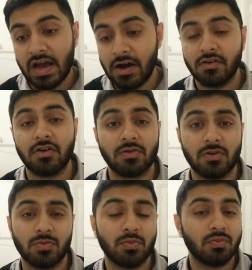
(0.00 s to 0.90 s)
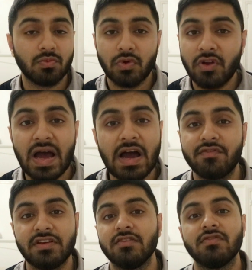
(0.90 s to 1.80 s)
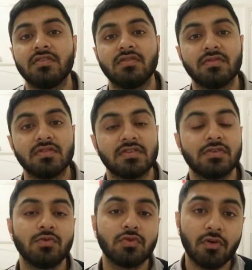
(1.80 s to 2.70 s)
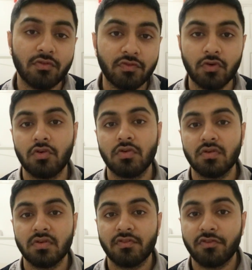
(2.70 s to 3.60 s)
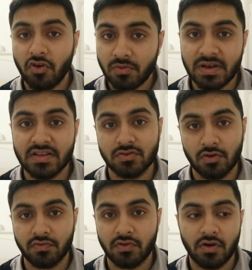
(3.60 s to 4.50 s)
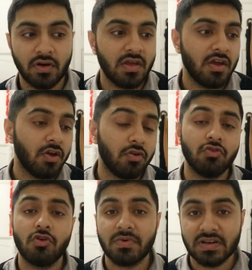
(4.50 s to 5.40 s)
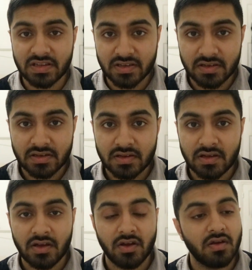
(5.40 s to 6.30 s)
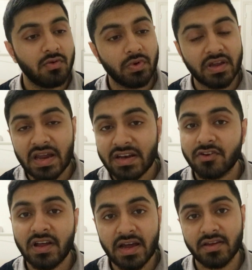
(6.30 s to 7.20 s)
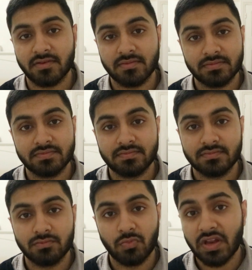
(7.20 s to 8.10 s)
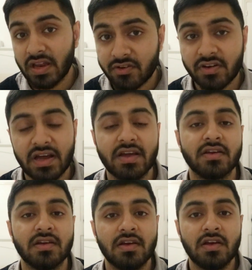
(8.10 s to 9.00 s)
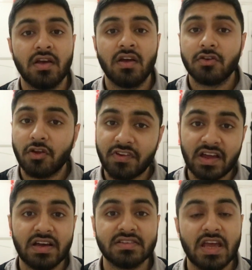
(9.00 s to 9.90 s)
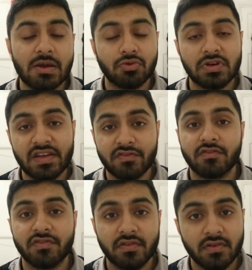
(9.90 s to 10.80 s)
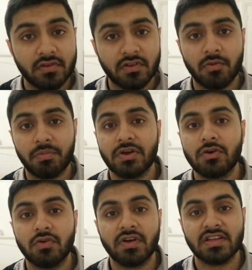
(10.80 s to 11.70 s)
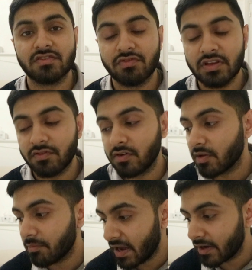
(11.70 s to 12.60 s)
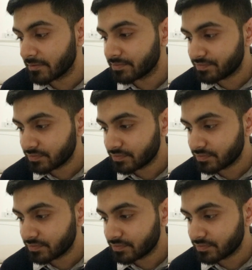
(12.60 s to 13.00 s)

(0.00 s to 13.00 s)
outcomes because we're not out of anything. Still top four, third place so far, Europa League. We can end on high. We can end on high. Don't forget, guys, April 11th, the appeal against FIFA, the ban.